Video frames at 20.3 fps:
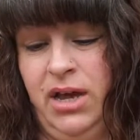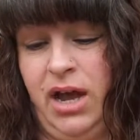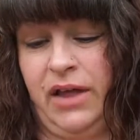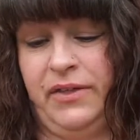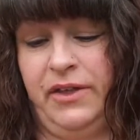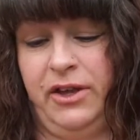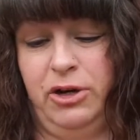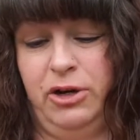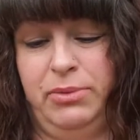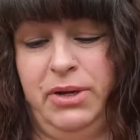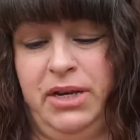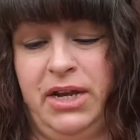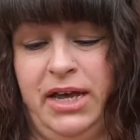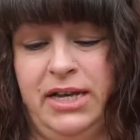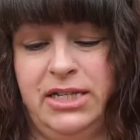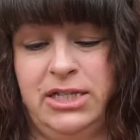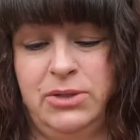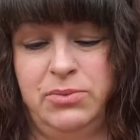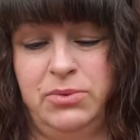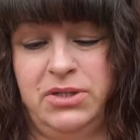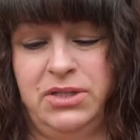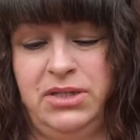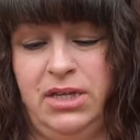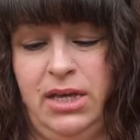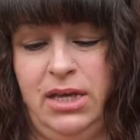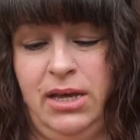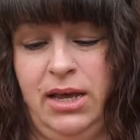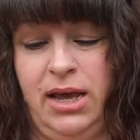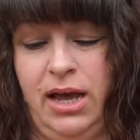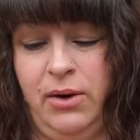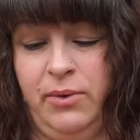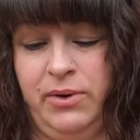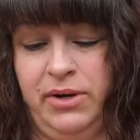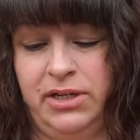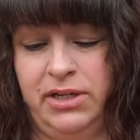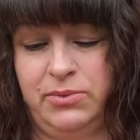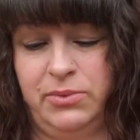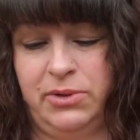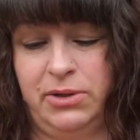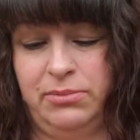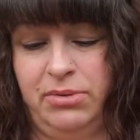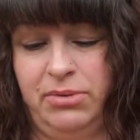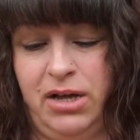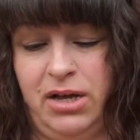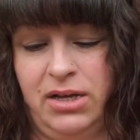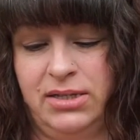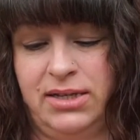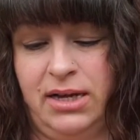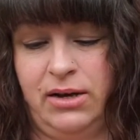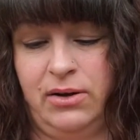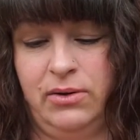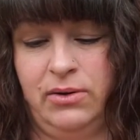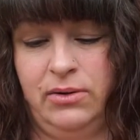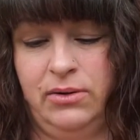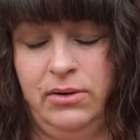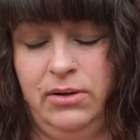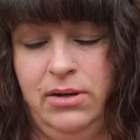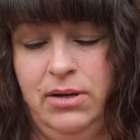I think it'll be nice. We'll see how it is when it blocks out.